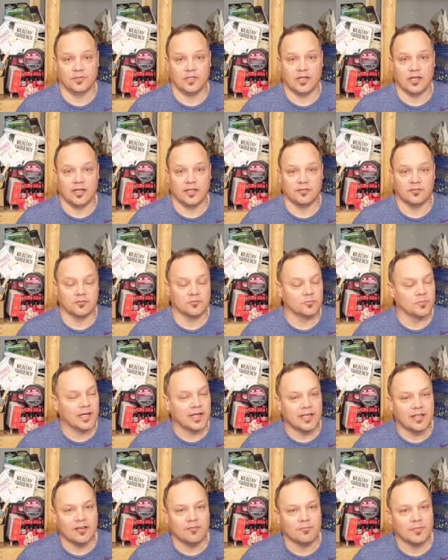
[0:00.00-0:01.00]
Uh, there's
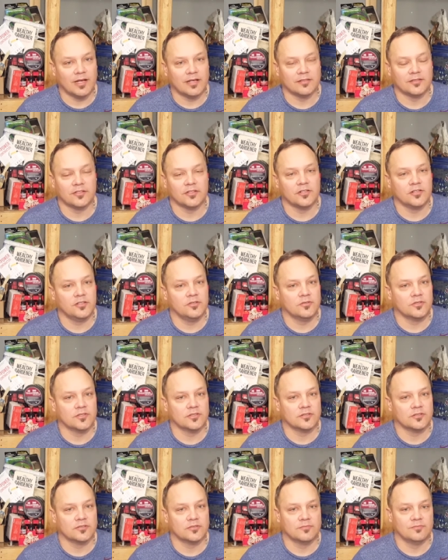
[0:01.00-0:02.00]
many of them out there. You
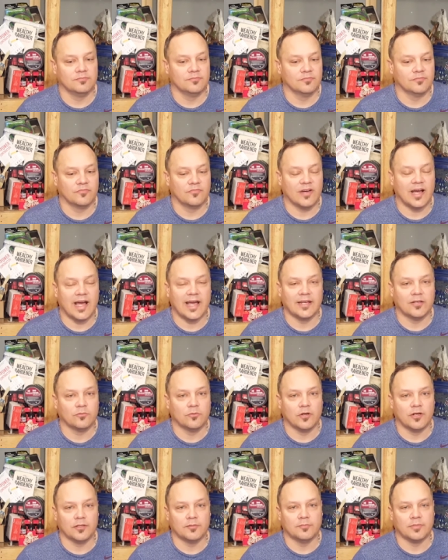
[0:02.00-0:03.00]
can find
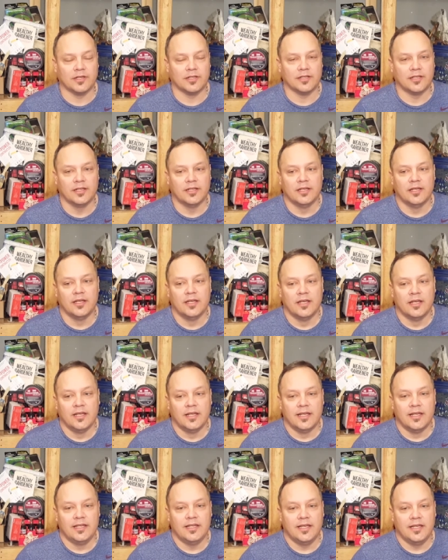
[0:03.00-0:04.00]
one, but
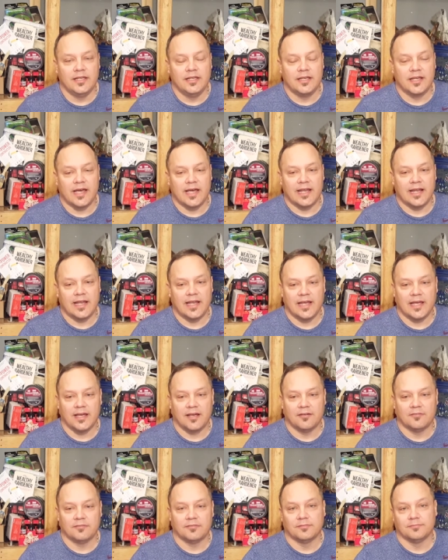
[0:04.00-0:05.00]
you, you got to
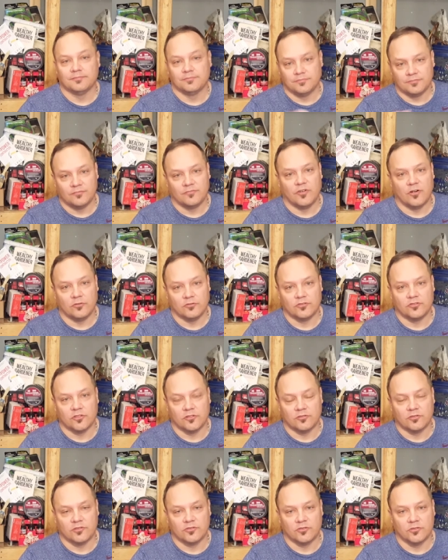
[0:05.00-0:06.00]
have phone
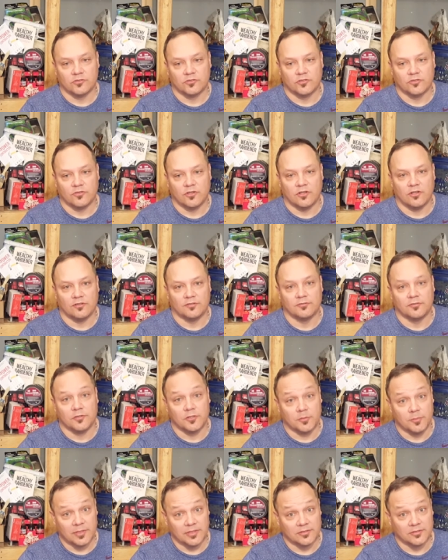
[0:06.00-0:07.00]
service first of all for
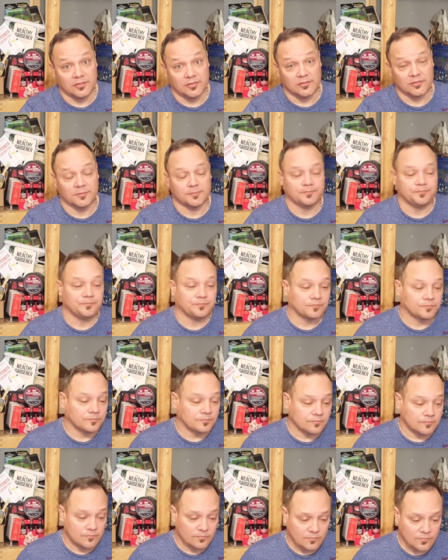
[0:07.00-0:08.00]
your business.
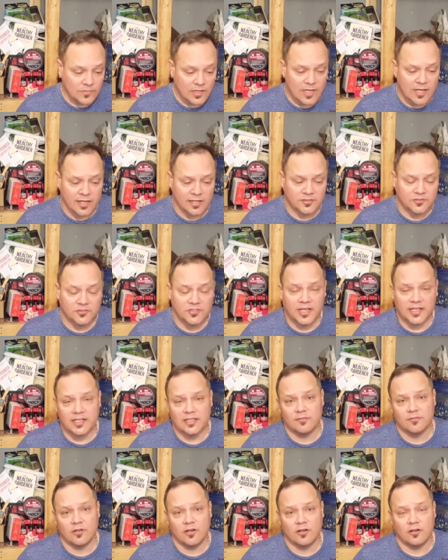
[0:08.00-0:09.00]
Uh,
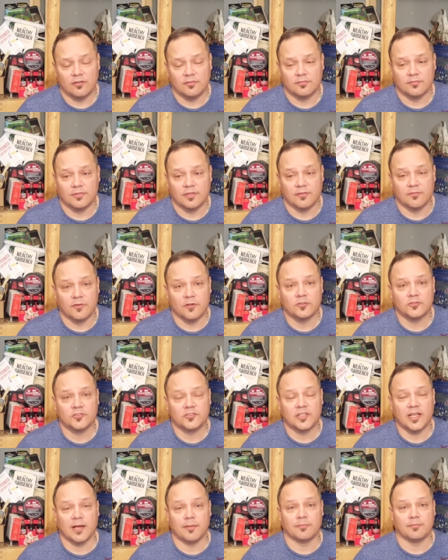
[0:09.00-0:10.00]
second of all, the first
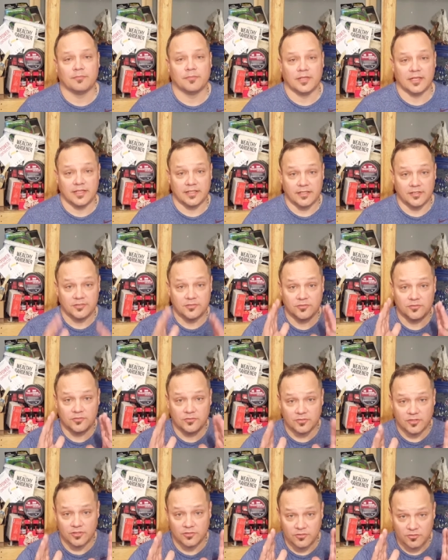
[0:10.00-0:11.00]
step, and this
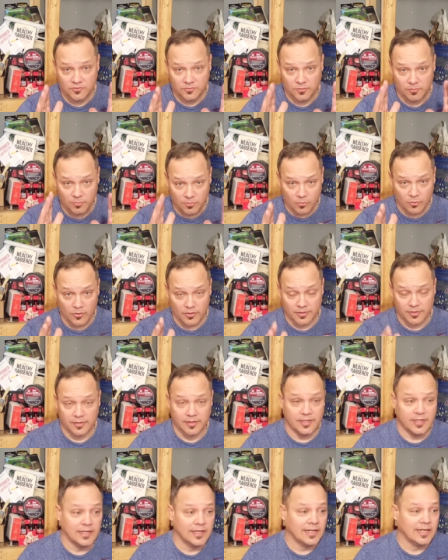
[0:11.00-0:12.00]
is this is important.
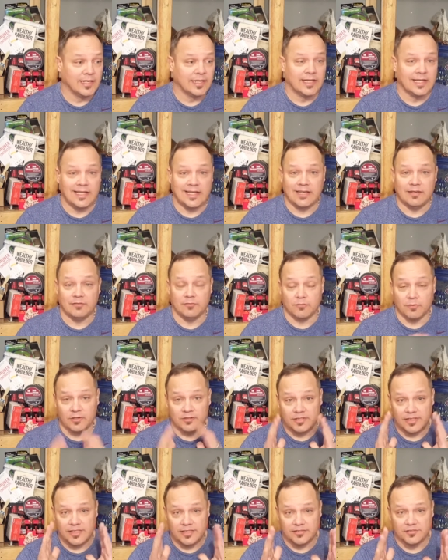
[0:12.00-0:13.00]
It
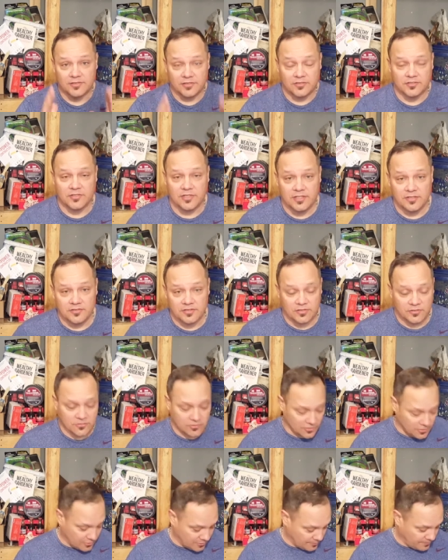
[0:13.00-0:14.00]
really is this easy.
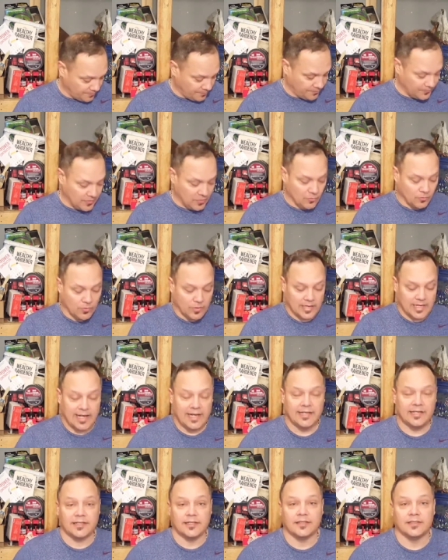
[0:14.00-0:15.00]
So what
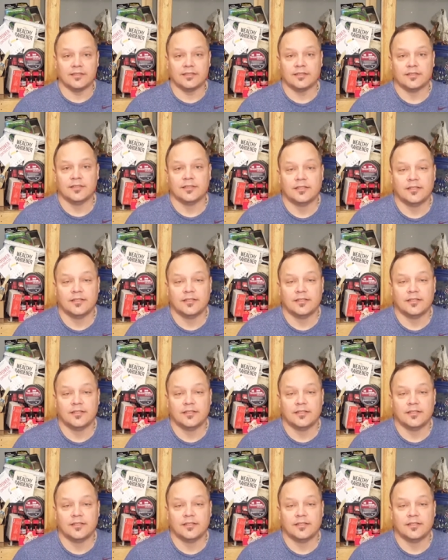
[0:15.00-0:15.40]
I did.